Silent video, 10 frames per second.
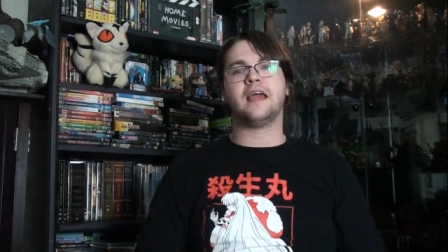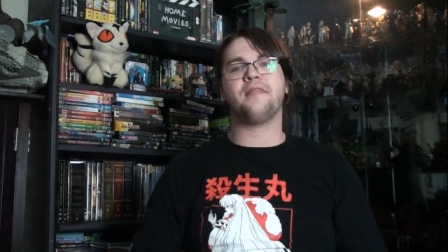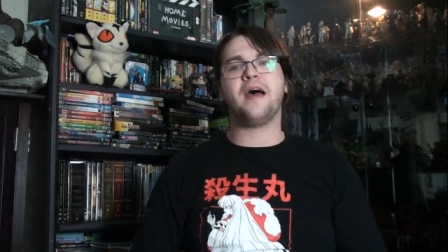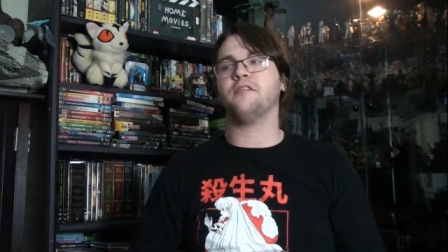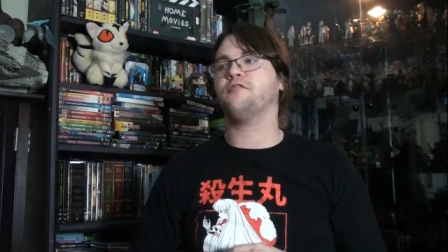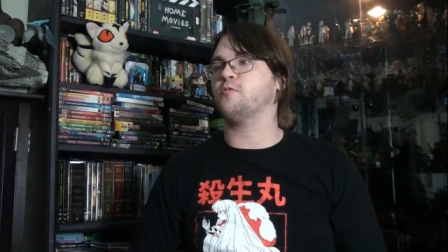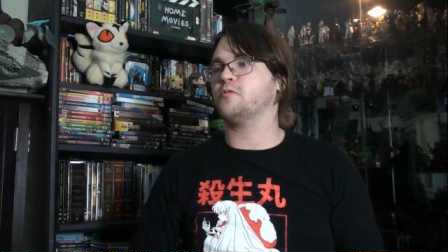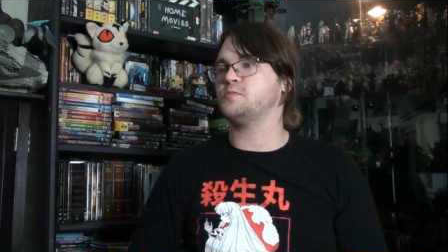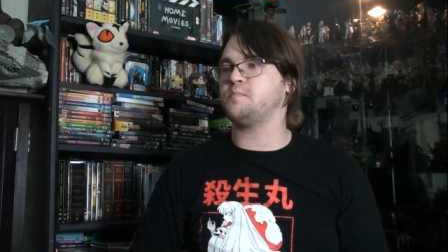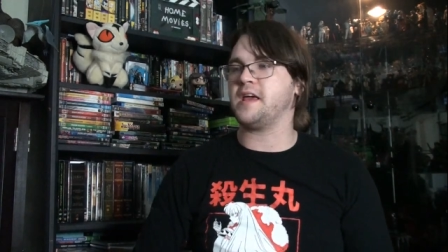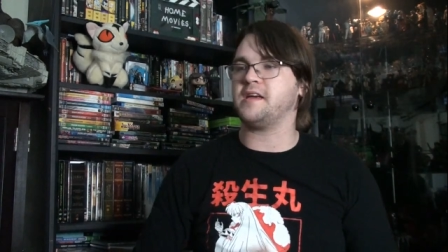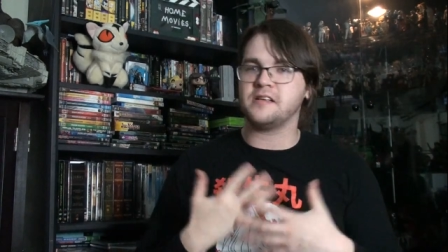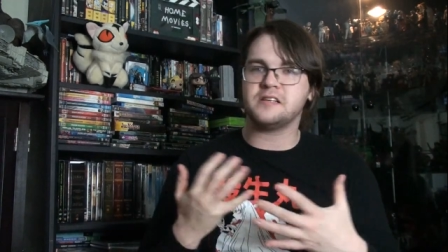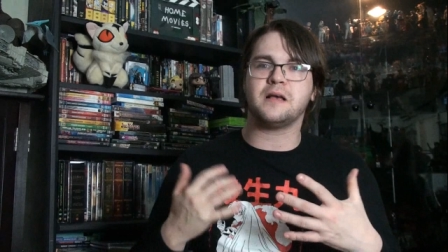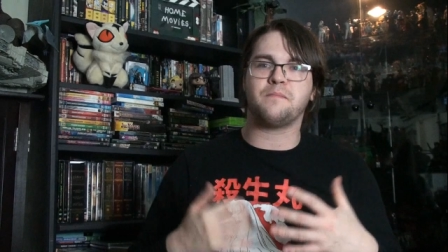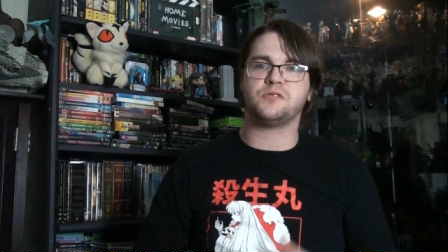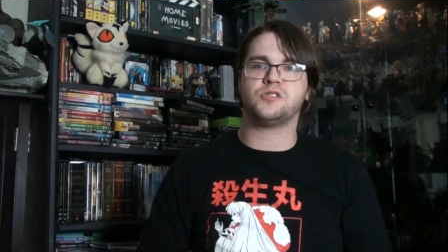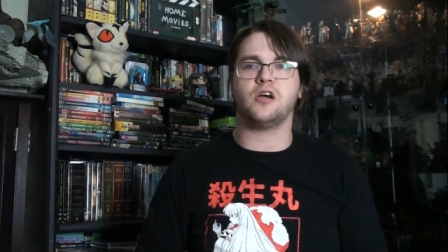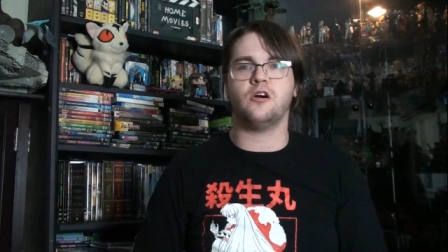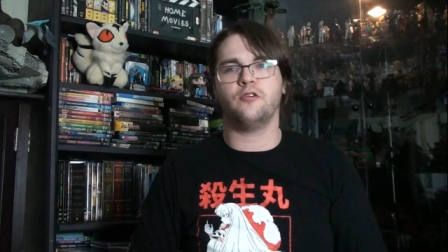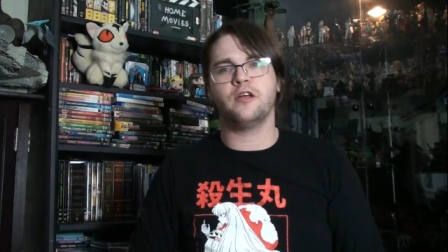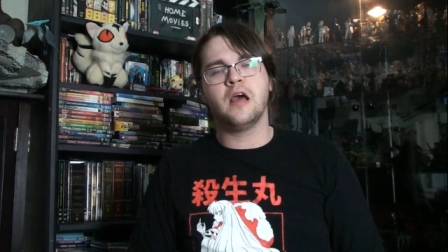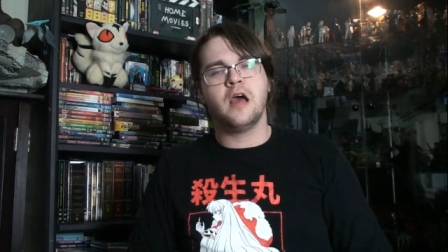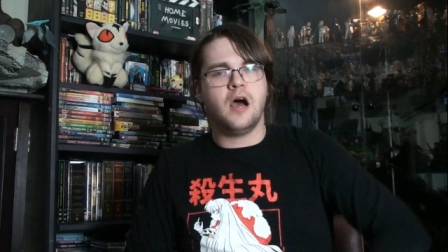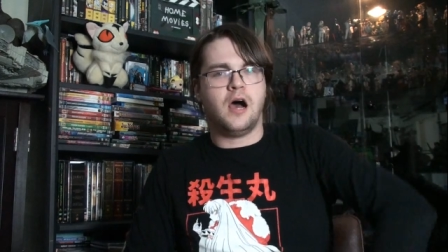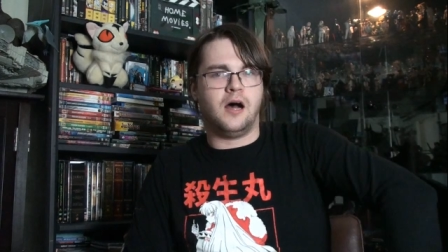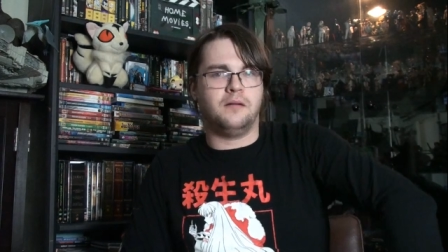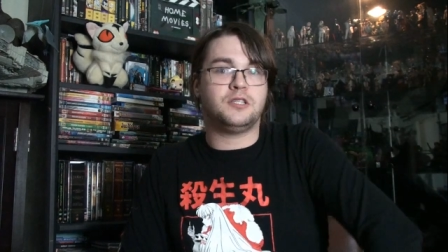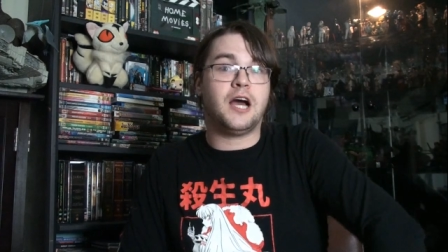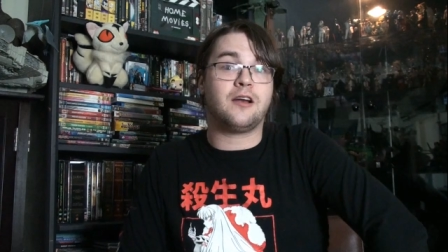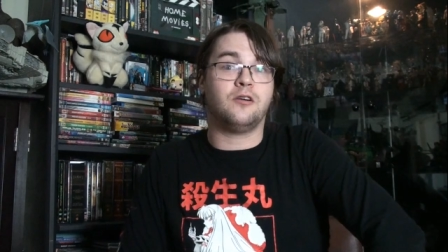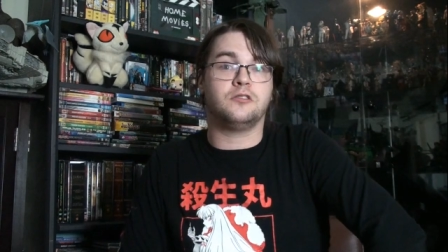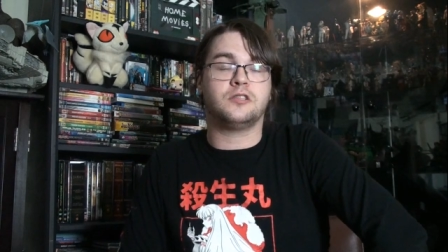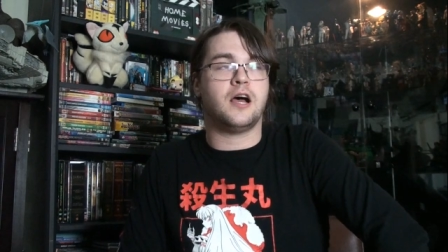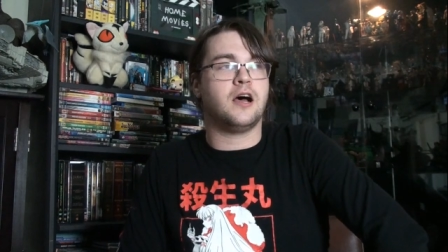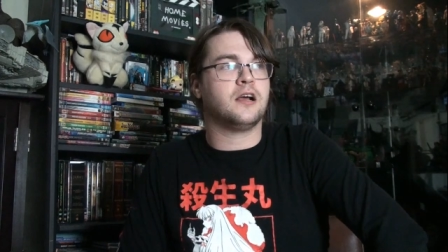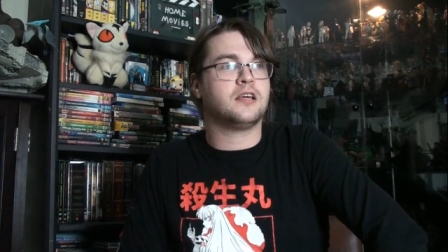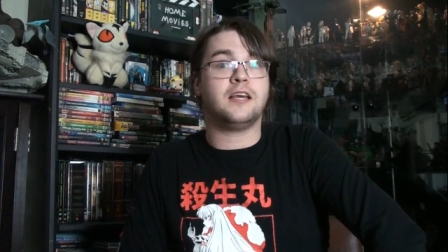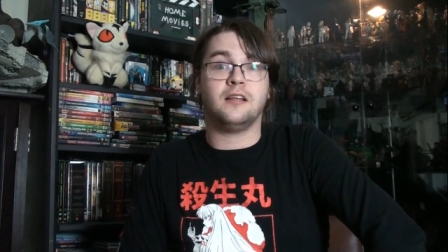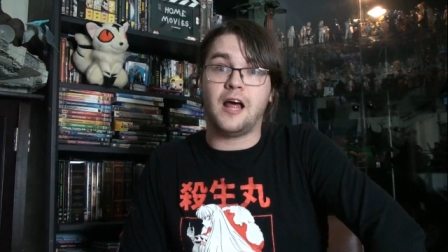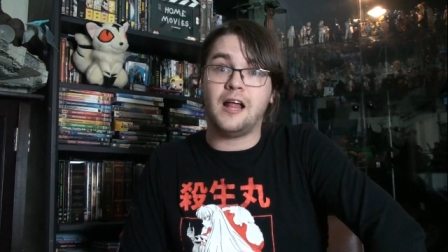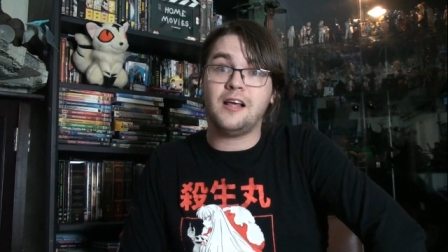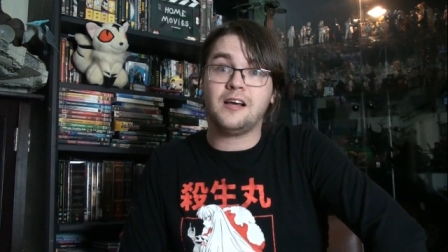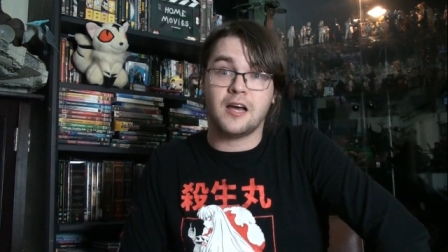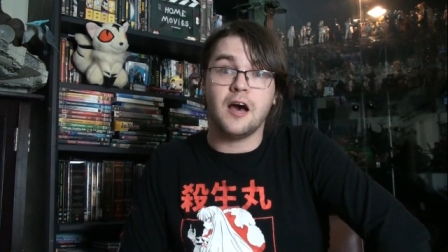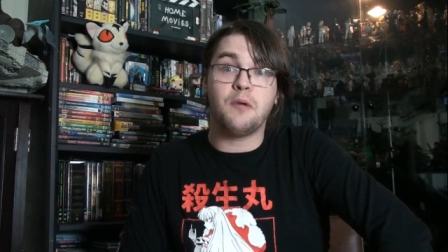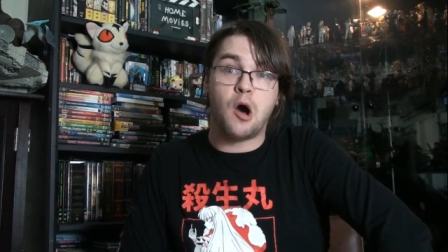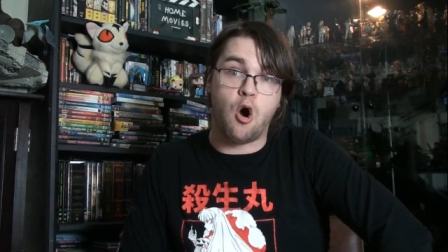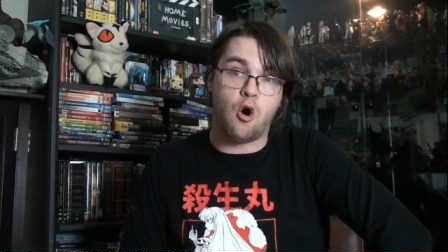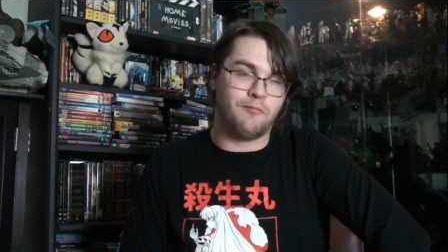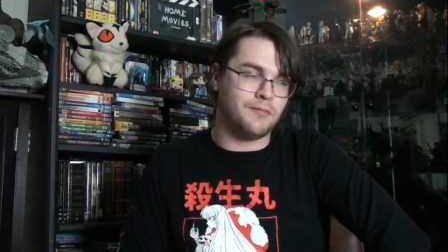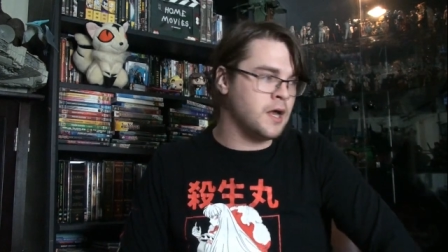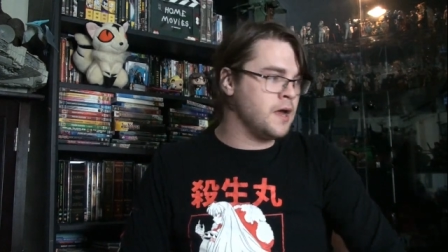And that, of course, being this episode um, titled uh, Kilala Come Home.